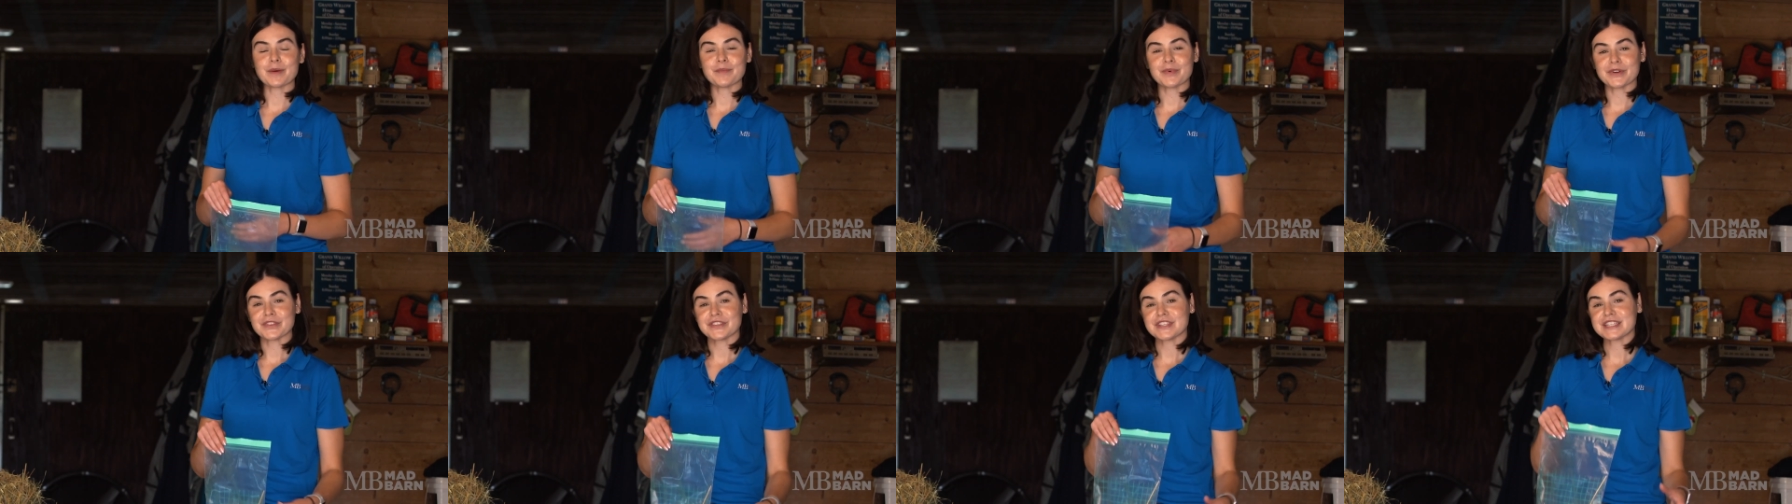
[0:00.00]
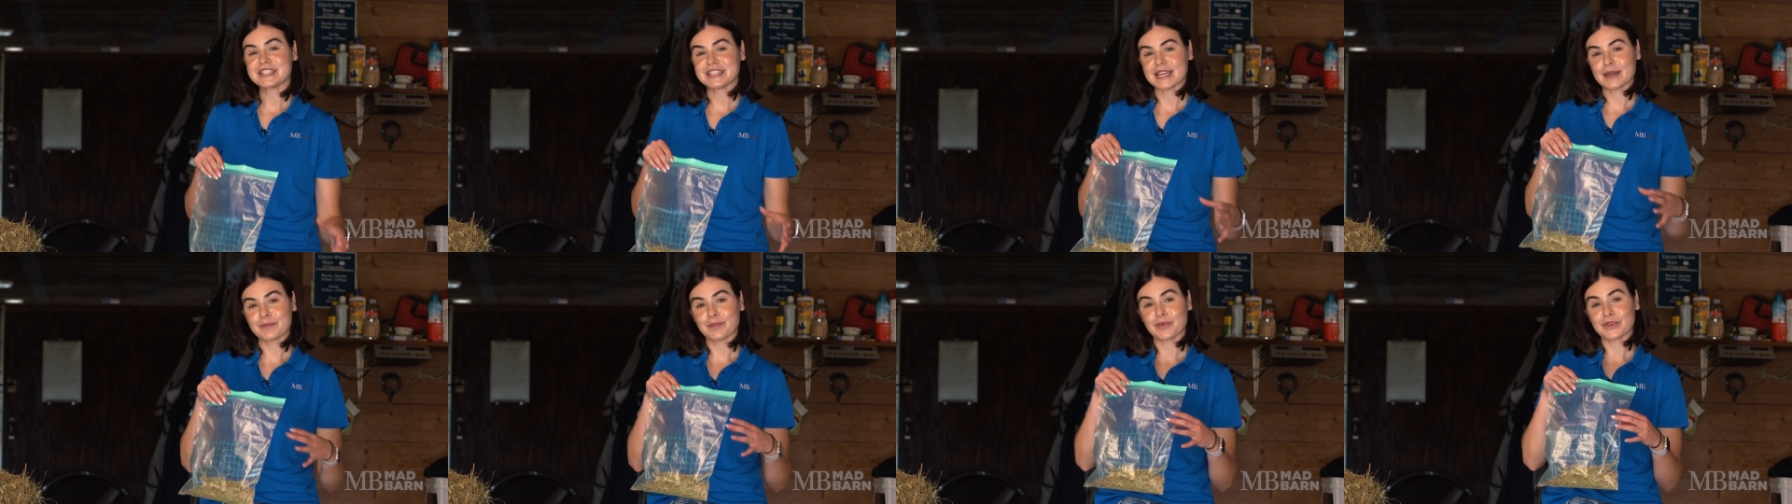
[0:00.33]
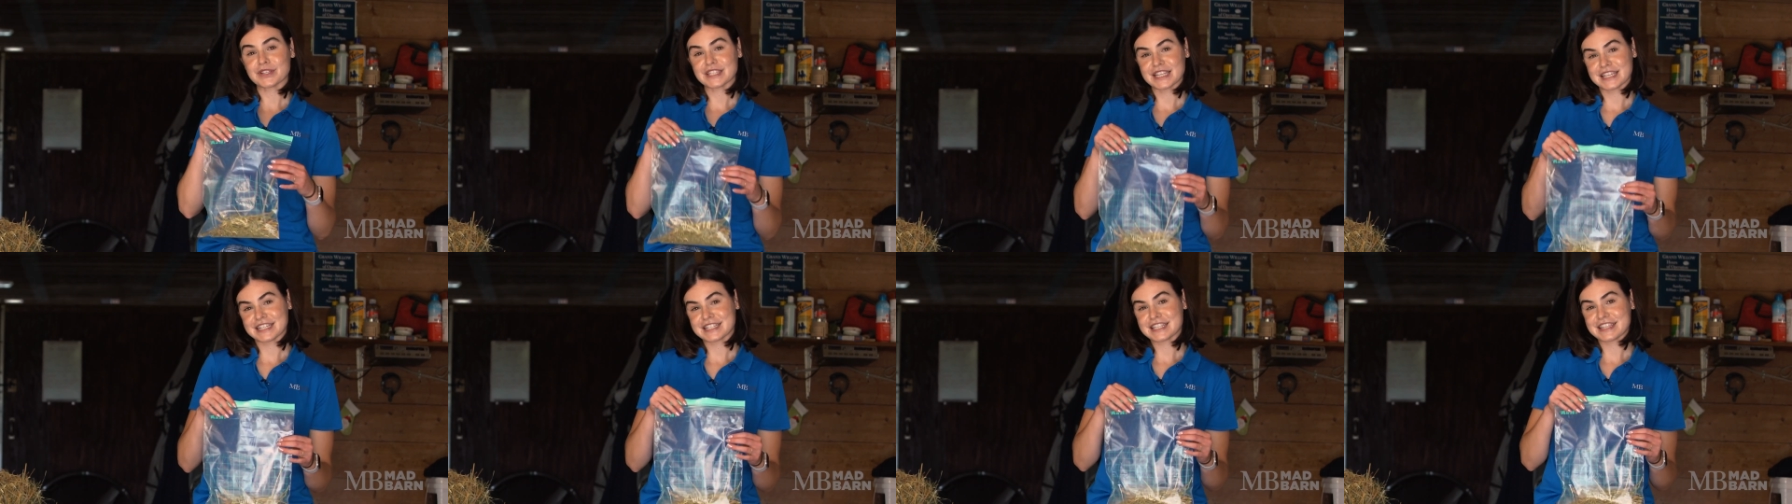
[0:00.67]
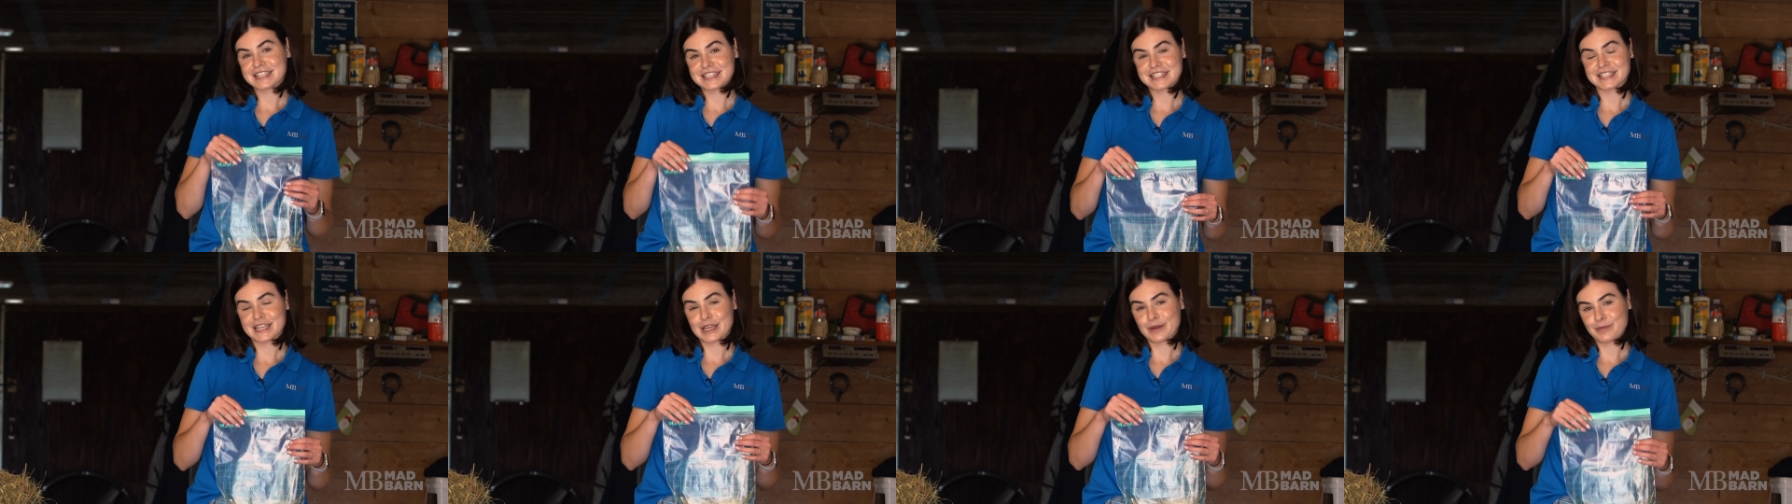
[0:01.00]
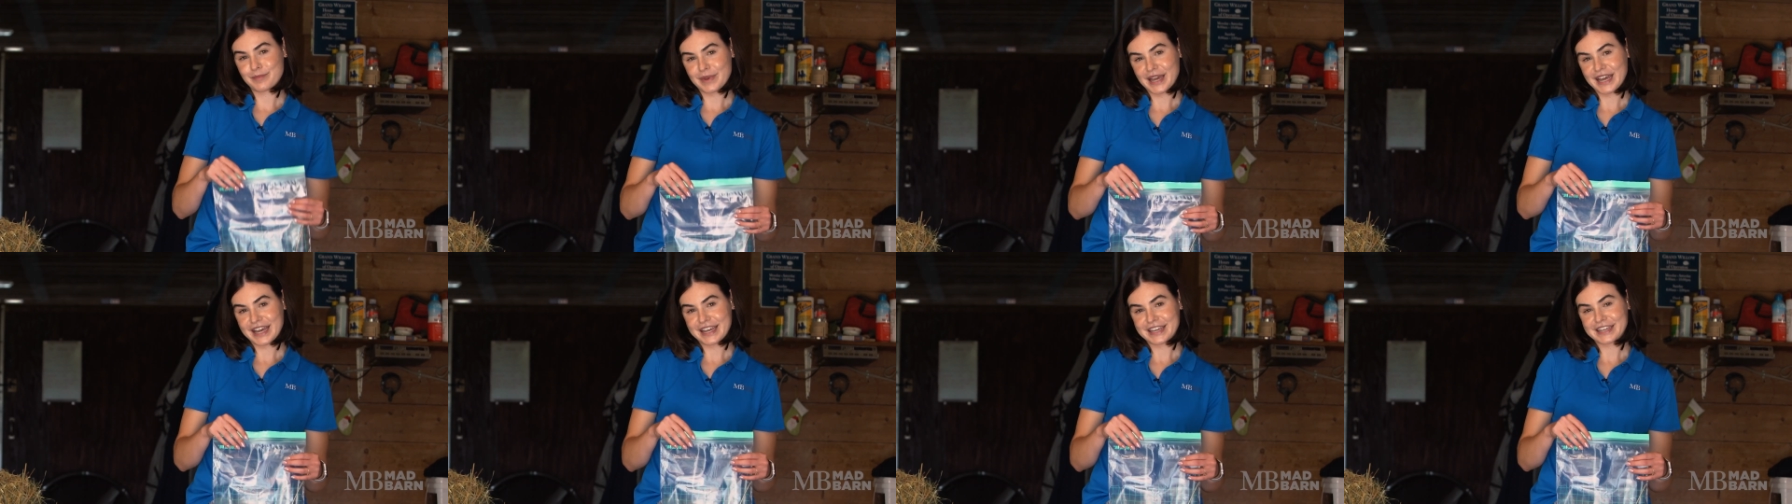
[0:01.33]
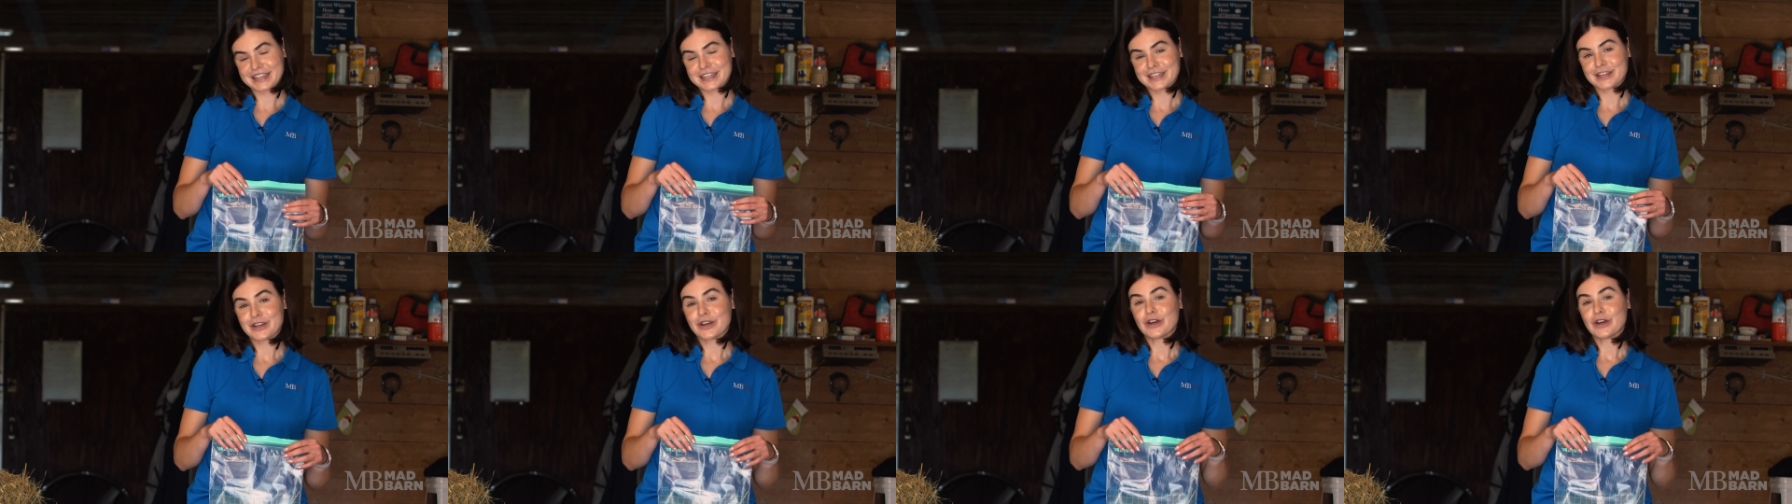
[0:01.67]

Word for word: to put the samples into the same bag.